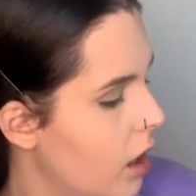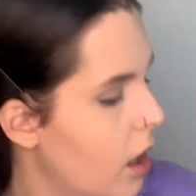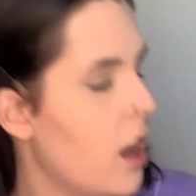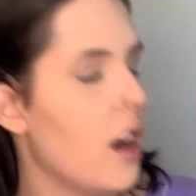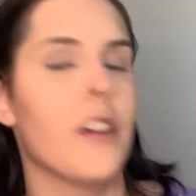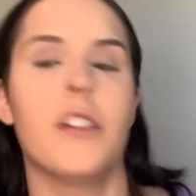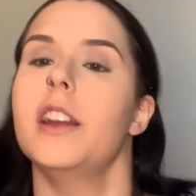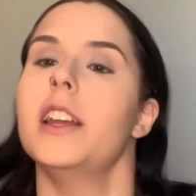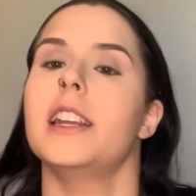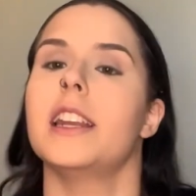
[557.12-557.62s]

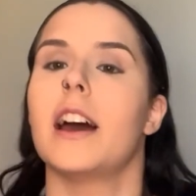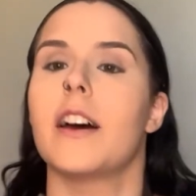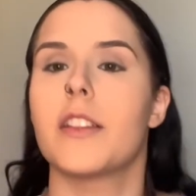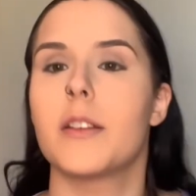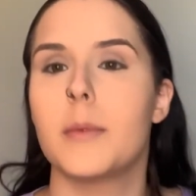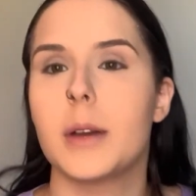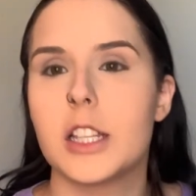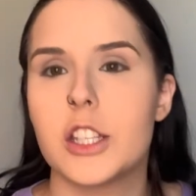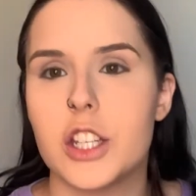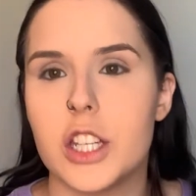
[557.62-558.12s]
All right, now
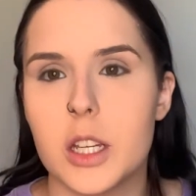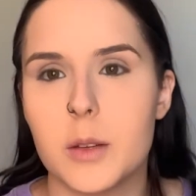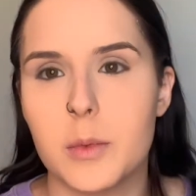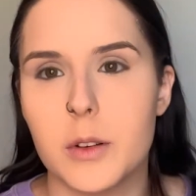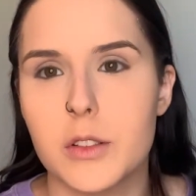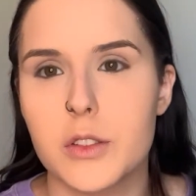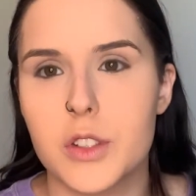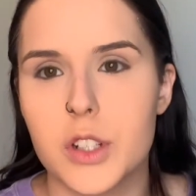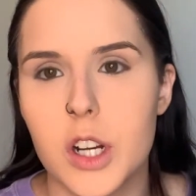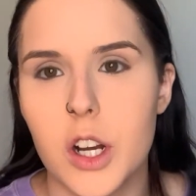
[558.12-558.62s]
that my
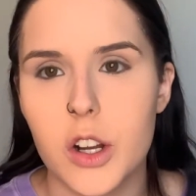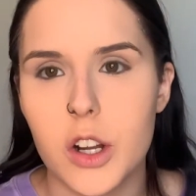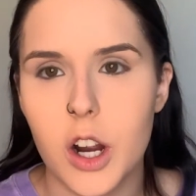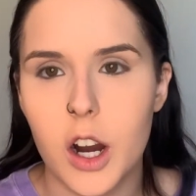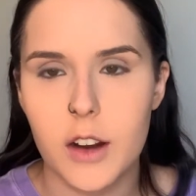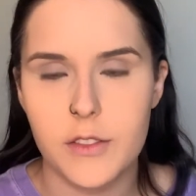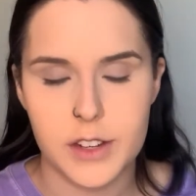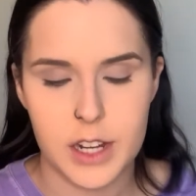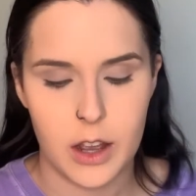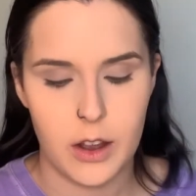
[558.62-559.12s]
cheekbones are all
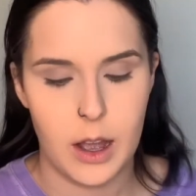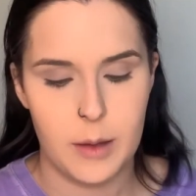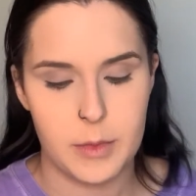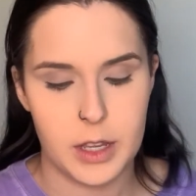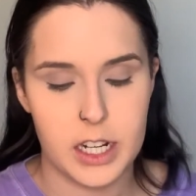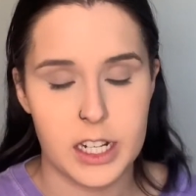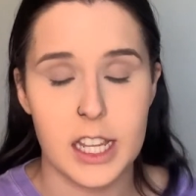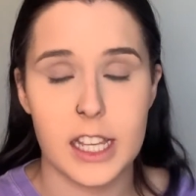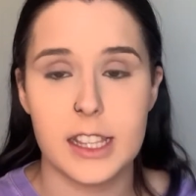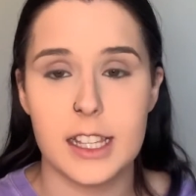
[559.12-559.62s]
carved out, I'm
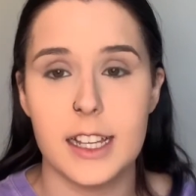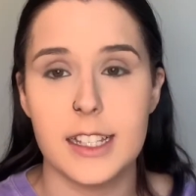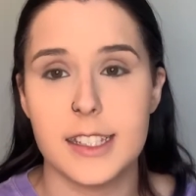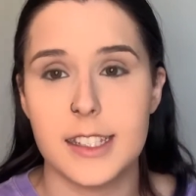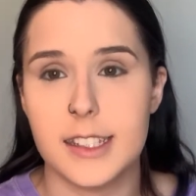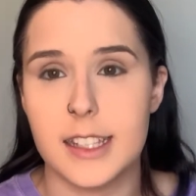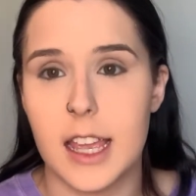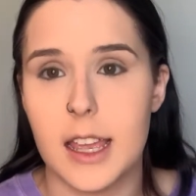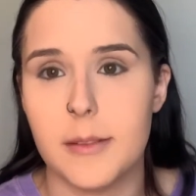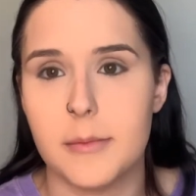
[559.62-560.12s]
gonna take that
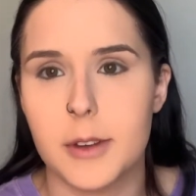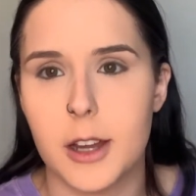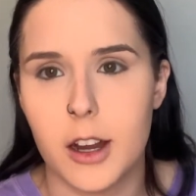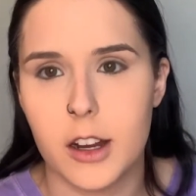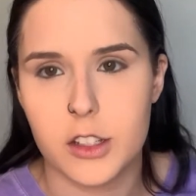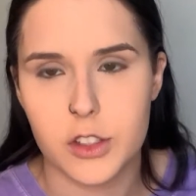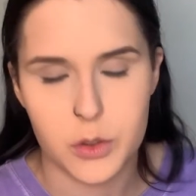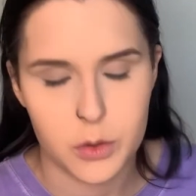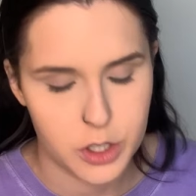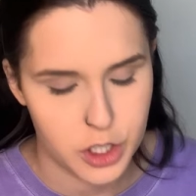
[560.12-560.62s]
same
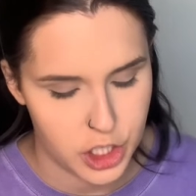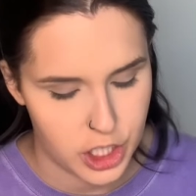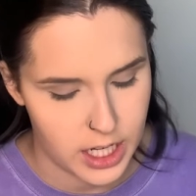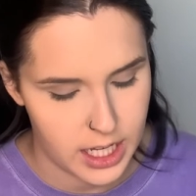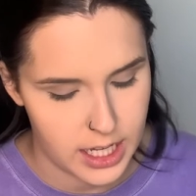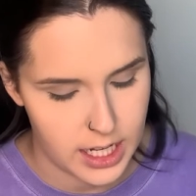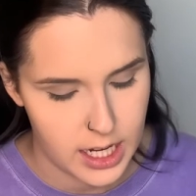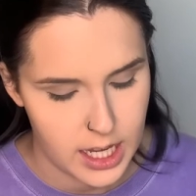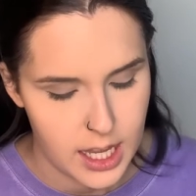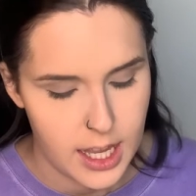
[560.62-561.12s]
contour
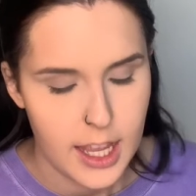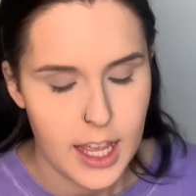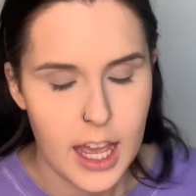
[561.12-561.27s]
shade